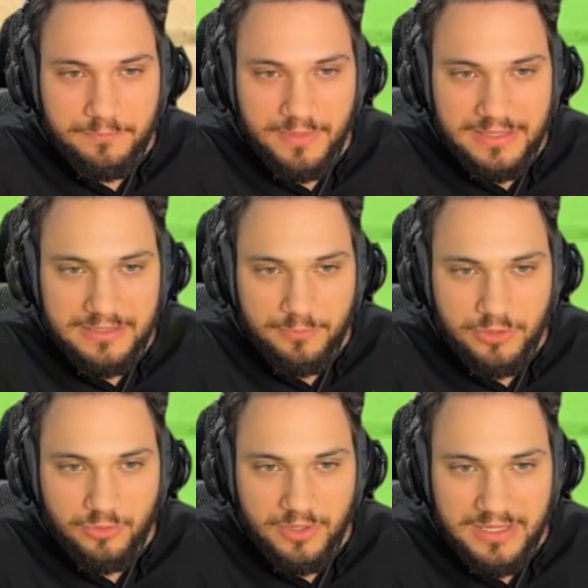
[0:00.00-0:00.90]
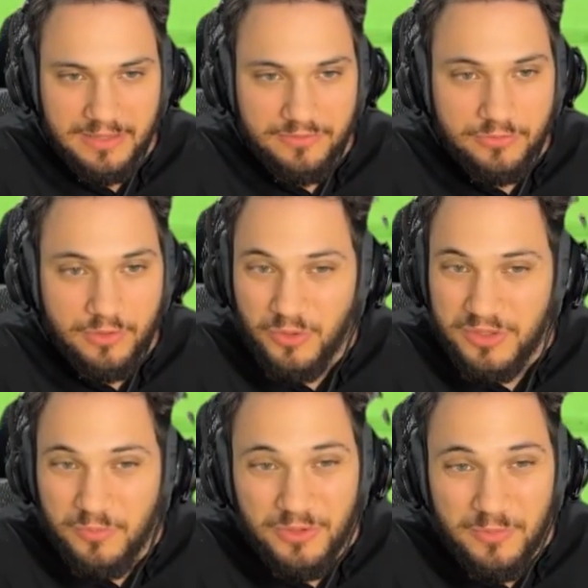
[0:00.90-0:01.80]
Press number 2, I'd have to follow
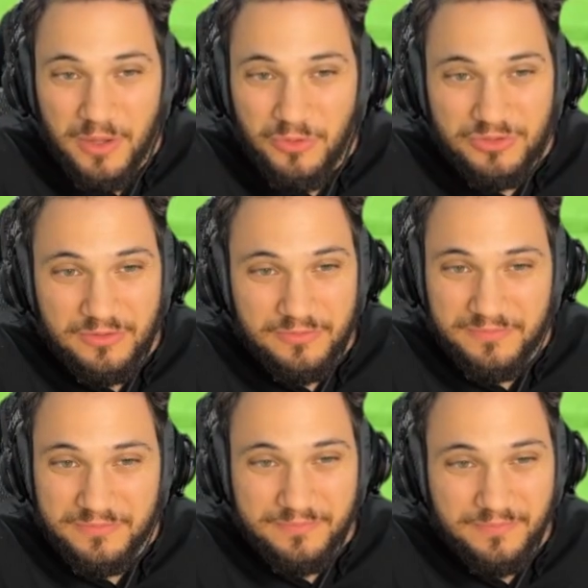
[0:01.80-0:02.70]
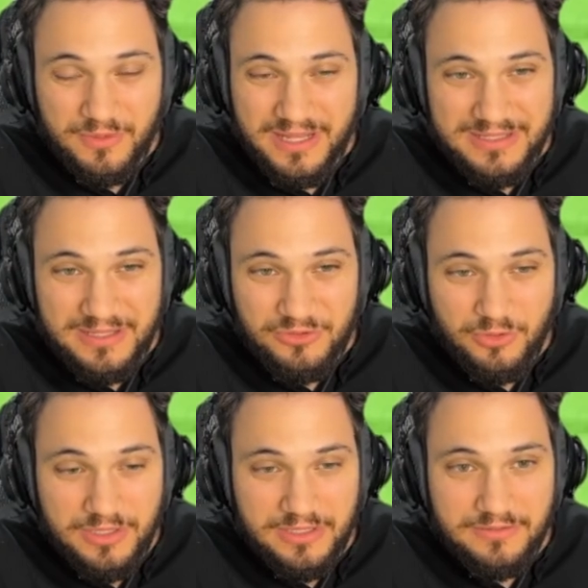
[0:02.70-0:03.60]
him with the mouse to land that
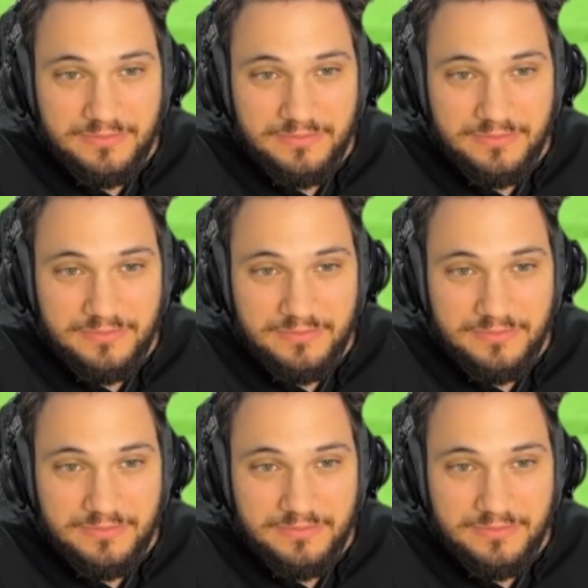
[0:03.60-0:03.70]
sword hit.